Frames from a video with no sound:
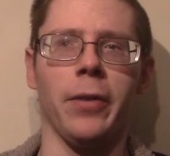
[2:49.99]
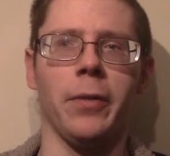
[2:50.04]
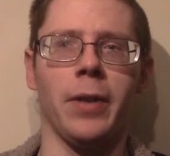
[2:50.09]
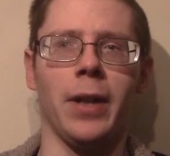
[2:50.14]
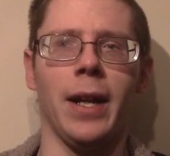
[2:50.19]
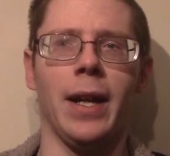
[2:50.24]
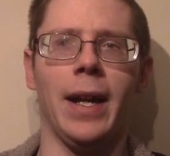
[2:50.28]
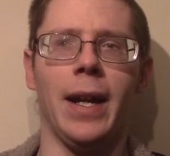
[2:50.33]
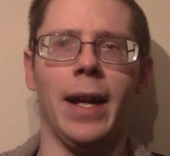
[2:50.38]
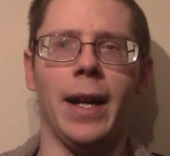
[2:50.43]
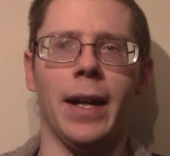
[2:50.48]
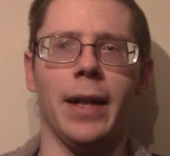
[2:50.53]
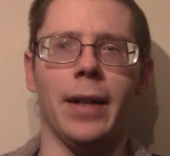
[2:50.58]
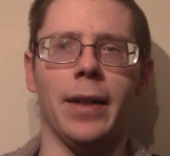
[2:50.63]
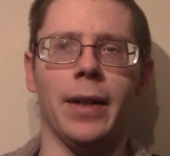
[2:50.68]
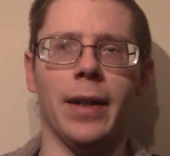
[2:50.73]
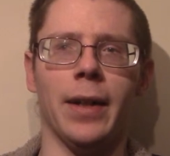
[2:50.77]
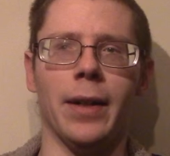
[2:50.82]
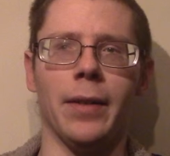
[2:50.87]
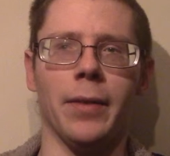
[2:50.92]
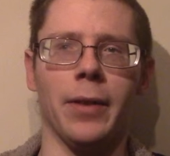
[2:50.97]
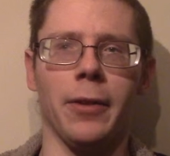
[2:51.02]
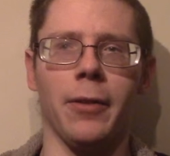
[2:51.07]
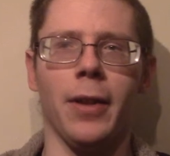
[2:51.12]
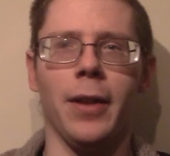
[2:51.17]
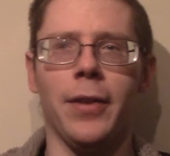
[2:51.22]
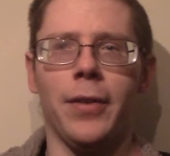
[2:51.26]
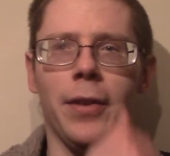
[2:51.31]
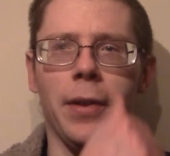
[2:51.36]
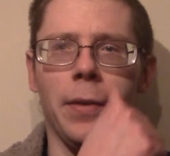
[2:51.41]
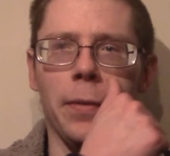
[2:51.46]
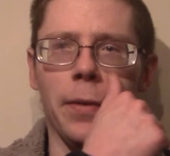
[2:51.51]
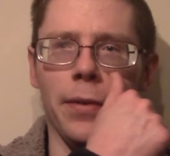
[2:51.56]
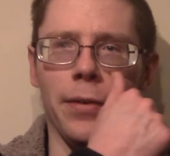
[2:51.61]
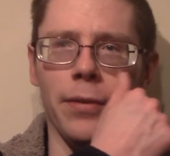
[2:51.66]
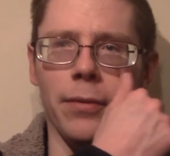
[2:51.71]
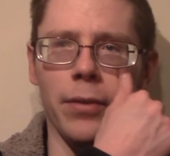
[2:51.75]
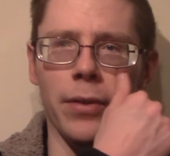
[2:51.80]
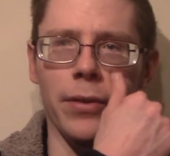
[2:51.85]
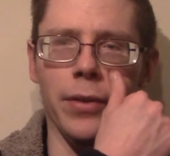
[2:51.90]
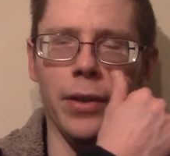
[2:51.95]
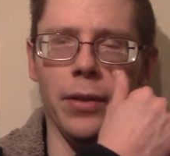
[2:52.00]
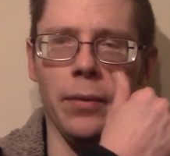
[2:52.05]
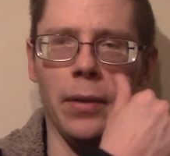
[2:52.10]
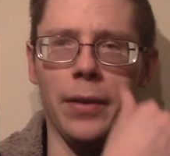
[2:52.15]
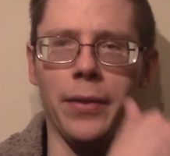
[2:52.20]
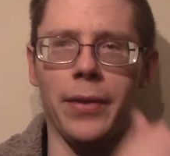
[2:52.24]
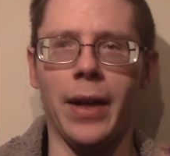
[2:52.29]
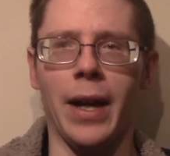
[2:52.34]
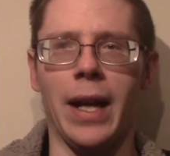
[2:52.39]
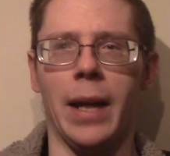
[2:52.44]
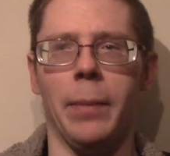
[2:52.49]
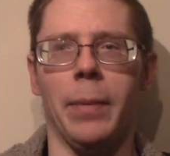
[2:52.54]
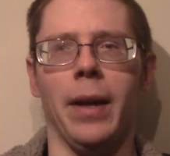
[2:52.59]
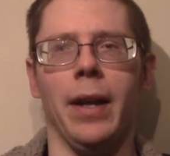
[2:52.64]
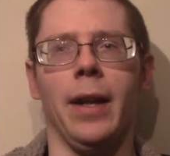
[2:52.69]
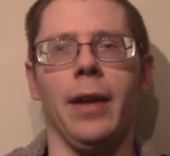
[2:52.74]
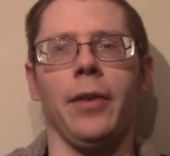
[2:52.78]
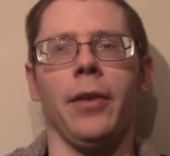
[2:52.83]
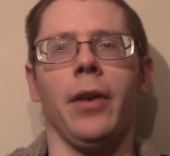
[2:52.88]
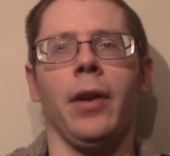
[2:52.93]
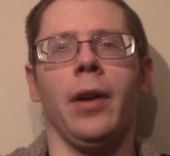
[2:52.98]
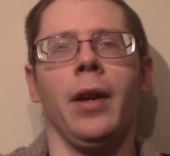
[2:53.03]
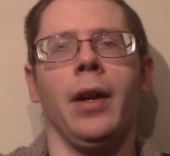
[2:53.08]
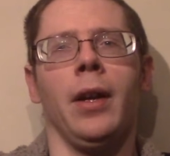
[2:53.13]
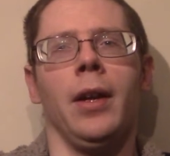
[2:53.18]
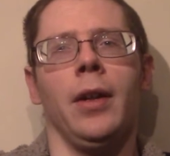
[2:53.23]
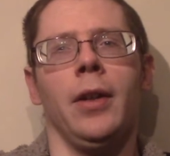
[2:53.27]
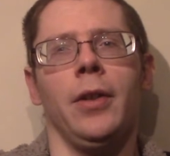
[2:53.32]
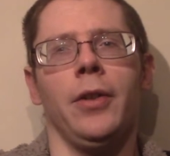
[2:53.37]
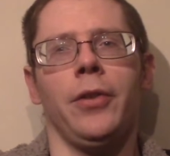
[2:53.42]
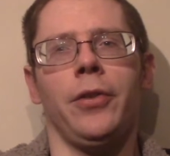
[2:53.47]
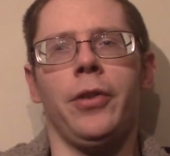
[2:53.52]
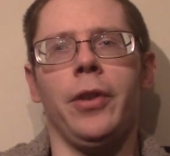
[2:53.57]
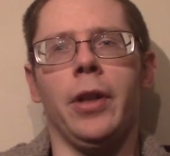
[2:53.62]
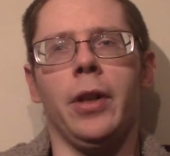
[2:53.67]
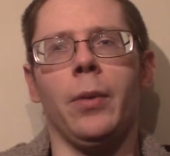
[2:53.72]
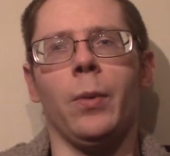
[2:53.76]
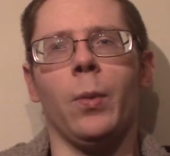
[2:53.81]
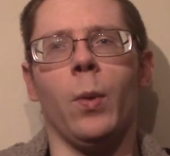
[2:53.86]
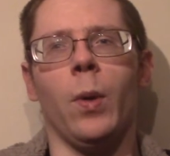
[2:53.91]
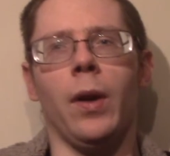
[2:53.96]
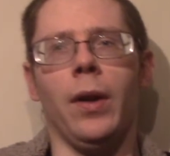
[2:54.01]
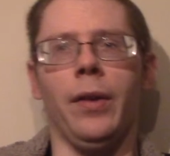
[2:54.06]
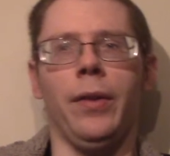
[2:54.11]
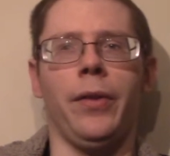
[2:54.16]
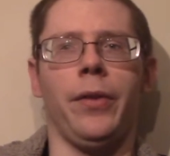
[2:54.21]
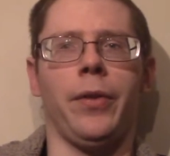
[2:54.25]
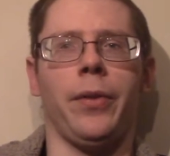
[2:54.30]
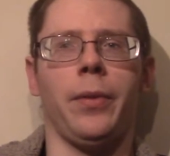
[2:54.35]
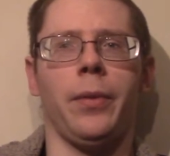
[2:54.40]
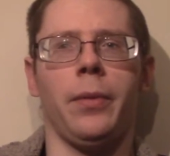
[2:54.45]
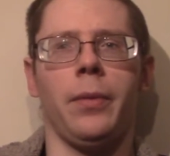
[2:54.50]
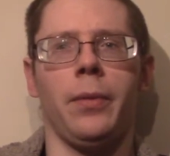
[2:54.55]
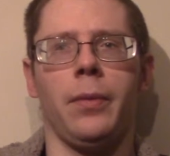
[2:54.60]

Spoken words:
When I had, when Gracie was dealing with diabetes, she was